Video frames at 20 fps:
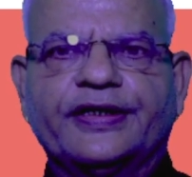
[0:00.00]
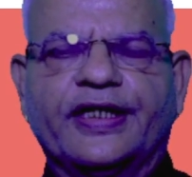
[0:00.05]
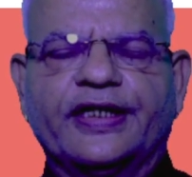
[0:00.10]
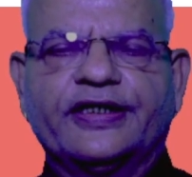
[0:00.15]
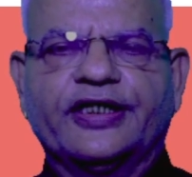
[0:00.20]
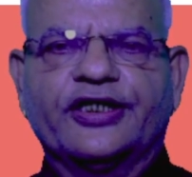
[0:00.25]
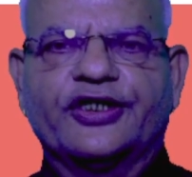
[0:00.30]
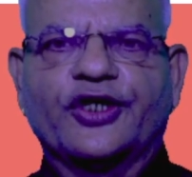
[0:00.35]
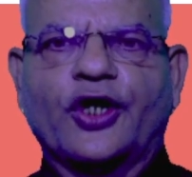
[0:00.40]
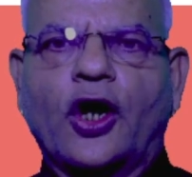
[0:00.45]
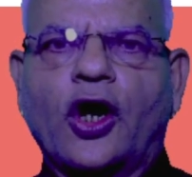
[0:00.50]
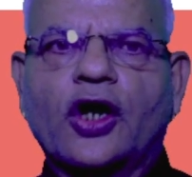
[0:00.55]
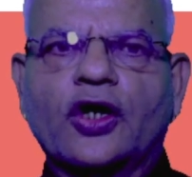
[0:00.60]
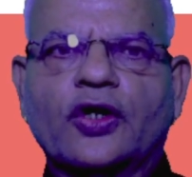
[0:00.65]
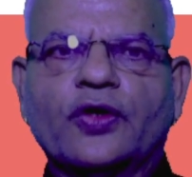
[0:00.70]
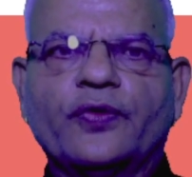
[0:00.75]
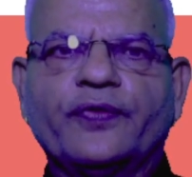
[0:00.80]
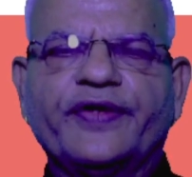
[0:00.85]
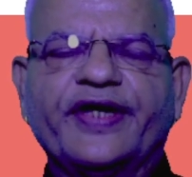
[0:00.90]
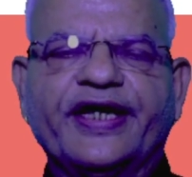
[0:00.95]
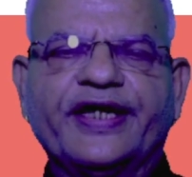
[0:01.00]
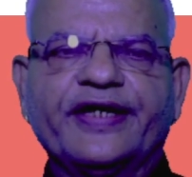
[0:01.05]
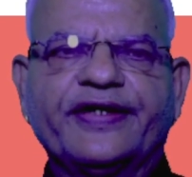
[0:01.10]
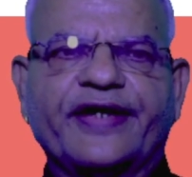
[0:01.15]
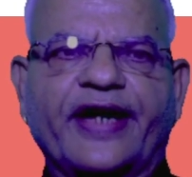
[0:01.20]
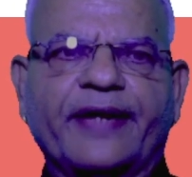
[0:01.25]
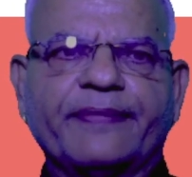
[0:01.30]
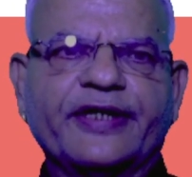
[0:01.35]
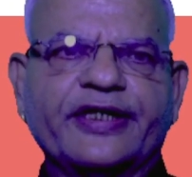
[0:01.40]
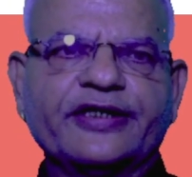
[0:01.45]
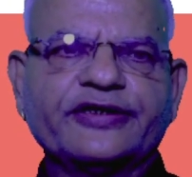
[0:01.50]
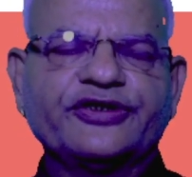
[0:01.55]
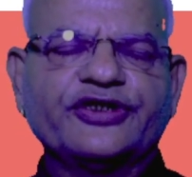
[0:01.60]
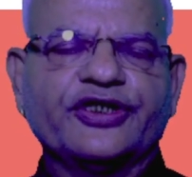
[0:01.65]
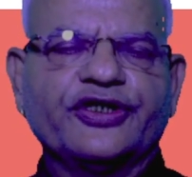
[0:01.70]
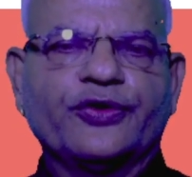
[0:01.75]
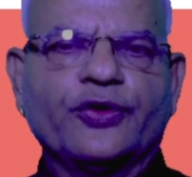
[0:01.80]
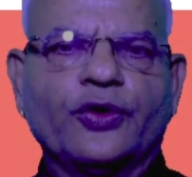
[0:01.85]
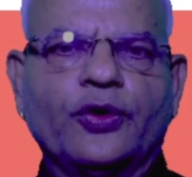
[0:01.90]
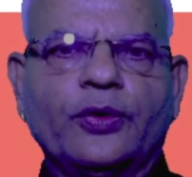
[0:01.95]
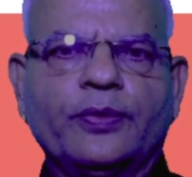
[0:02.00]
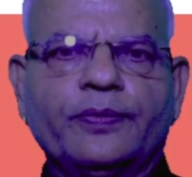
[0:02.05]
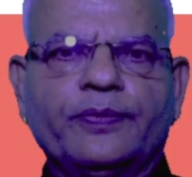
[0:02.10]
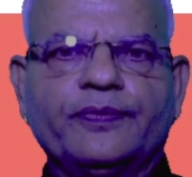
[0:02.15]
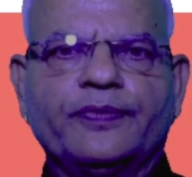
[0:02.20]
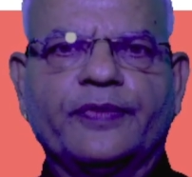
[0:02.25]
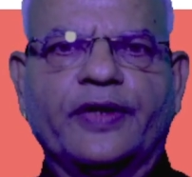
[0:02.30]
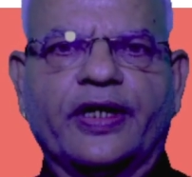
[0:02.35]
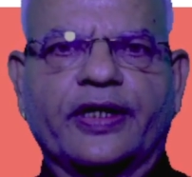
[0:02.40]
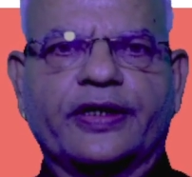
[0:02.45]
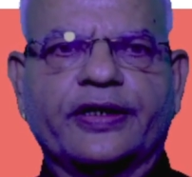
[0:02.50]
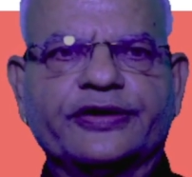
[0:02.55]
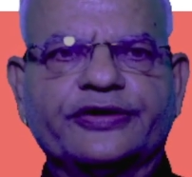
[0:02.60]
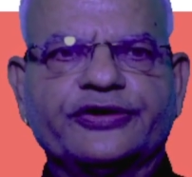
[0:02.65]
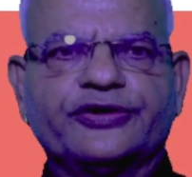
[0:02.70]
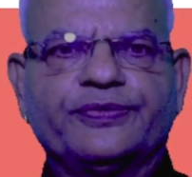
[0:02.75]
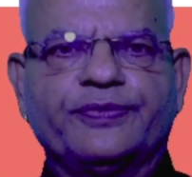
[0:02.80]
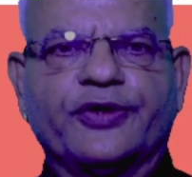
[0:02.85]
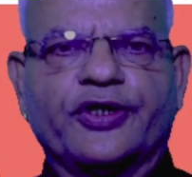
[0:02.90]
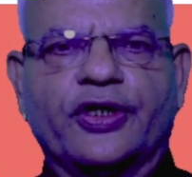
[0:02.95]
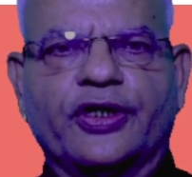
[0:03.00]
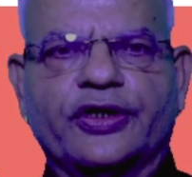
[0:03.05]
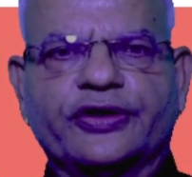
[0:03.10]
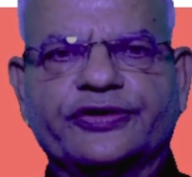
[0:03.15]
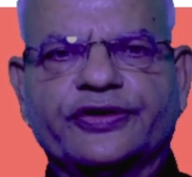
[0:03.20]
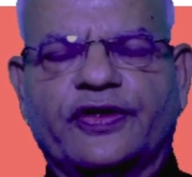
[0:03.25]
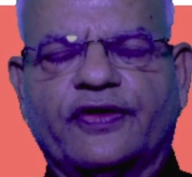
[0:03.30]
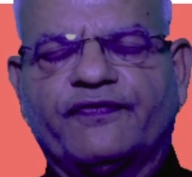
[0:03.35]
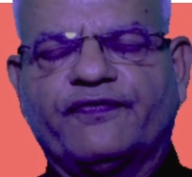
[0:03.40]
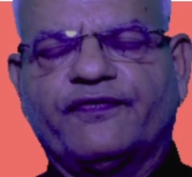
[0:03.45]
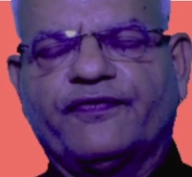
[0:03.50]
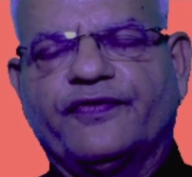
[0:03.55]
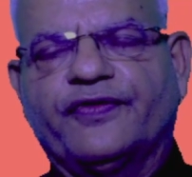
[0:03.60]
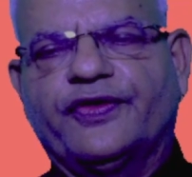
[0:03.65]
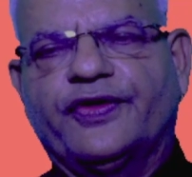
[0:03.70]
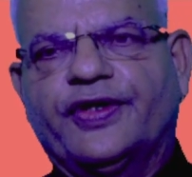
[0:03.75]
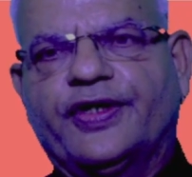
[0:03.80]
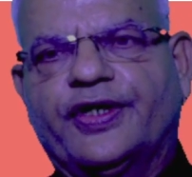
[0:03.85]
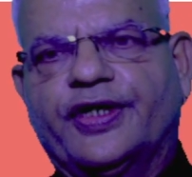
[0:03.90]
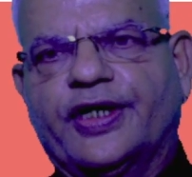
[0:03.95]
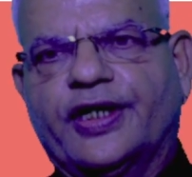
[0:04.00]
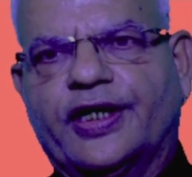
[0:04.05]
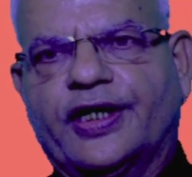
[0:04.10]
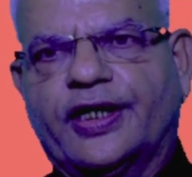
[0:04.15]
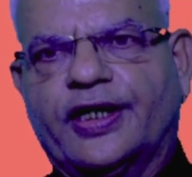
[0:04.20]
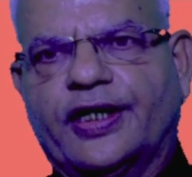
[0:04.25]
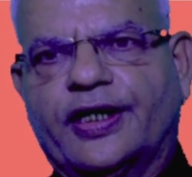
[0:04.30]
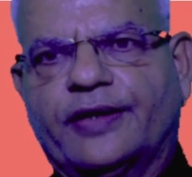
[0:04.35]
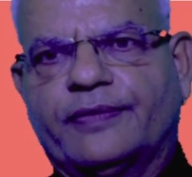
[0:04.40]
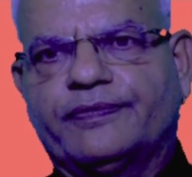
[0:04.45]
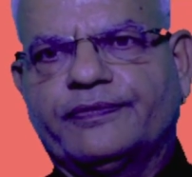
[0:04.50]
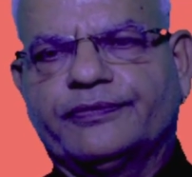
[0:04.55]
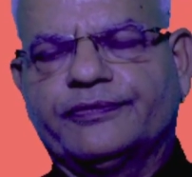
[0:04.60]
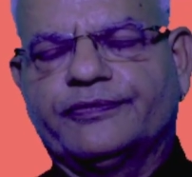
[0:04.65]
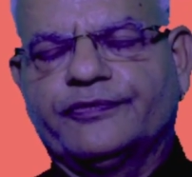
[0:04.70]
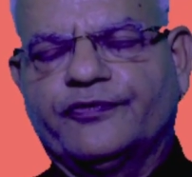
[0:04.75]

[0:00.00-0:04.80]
Then the dog ovarian remnant syndrome occurs because of